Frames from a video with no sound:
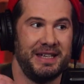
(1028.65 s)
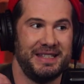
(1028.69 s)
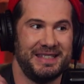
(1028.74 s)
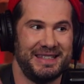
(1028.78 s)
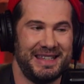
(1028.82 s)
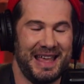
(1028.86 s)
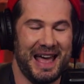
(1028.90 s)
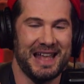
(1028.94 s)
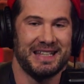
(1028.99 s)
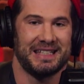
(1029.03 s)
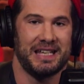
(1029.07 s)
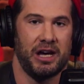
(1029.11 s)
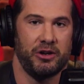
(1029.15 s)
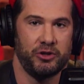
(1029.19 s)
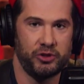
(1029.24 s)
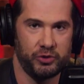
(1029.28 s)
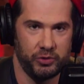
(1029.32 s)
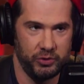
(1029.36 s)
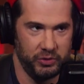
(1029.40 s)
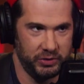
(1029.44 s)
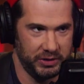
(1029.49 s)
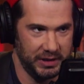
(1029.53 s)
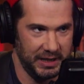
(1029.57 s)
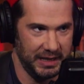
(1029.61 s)
because that's how
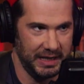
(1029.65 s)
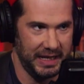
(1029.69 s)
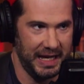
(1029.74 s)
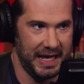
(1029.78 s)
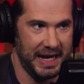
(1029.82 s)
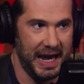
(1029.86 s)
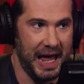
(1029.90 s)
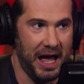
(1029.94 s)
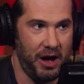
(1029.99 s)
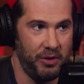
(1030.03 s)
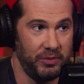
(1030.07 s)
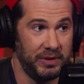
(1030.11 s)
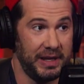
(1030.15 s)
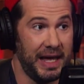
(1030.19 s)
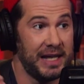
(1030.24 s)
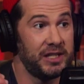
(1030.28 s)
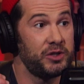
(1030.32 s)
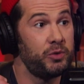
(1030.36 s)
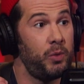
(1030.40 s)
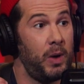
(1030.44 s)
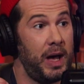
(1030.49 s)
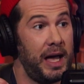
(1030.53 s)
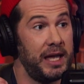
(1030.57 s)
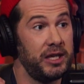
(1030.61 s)
truth can get out.
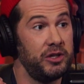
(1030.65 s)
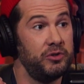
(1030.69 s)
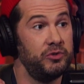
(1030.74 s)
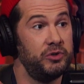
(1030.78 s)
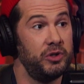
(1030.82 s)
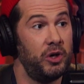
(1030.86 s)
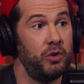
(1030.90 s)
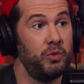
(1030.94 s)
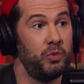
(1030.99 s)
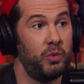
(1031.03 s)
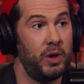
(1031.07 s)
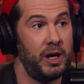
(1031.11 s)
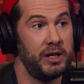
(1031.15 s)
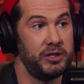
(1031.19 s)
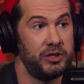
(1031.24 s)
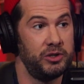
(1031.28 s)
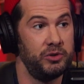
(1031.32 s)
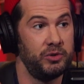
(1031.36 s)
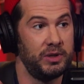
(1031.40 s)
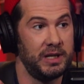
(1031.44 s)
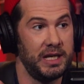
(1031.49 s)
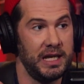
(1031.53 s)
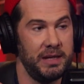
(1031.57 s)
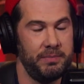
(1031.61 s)
That's why you don't want
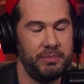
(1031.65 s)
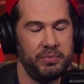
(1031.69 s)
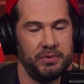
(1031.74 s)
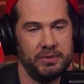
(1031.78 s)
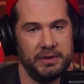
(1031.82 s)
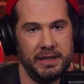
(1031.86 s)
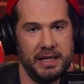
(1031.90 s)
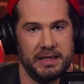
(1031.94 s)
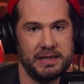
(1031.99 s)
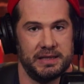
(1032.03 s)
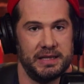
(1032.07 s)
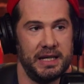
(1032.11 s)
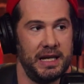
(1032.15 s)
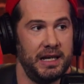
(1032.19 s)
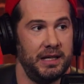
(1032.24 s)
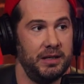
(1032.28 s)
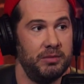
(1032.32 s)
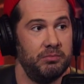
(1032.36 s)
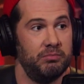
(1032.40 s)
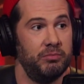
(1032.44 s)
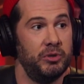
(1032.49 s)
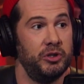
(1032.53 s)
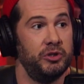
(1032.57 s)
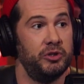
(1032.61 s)
to keep, let's say,
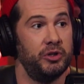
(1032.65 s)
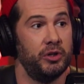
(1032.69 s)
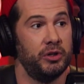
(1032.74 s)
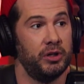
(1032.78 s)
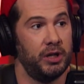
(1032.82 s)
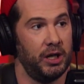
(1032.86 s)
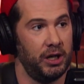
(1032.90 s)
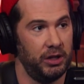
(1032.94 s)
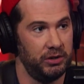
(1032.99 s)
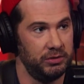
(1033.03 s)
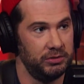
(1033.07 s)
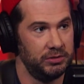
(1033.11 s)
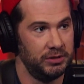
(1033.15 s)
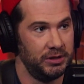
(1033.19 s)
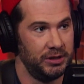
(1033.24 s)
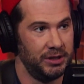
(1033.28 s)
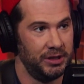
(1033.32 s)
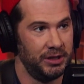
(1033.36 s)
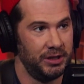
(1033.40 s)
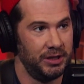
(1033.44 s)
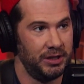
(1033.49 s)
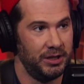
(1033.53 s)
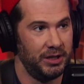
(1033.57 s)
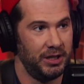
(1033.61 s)
Maduro
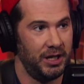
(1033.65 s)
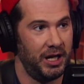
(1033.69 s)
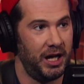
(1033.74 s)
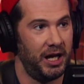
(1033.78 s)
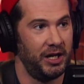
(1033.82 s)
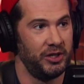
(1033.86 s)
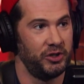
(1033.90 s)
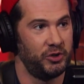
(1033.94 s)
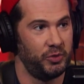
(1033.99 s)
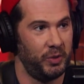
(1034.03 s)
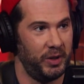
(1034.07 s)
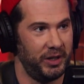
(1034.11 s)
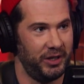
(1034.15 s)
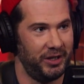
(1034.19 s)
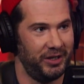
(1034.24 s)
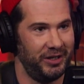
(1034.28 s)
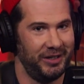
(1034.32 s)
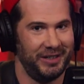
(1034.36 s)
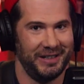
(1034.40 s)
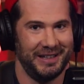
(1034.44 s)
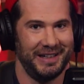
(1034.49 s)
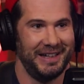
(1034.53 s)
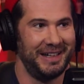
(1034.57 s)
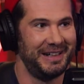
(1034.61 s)
on
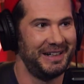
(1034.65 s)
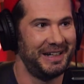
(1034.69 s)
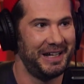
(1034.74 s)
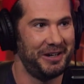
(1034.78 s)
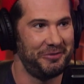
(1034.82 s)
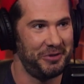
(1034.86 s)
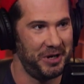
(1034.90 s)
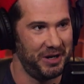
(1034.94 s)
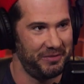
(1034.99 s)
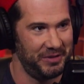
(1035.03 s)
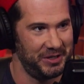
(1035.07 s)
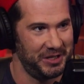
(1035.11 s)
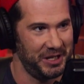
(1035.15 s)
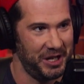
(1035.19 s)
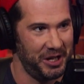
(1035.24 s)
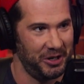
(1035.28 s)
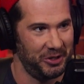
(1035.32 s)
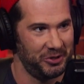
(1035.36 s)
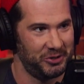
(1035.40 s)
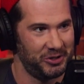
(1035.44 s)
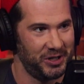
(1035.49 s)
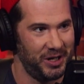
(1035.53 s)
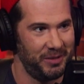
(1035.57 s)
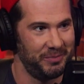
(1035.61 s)
Twitter and get rid of a
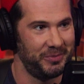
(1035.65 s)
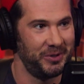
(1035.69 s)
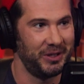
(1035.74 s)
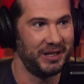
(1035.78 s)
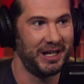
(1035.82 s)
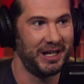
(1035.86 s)
Donald Trump,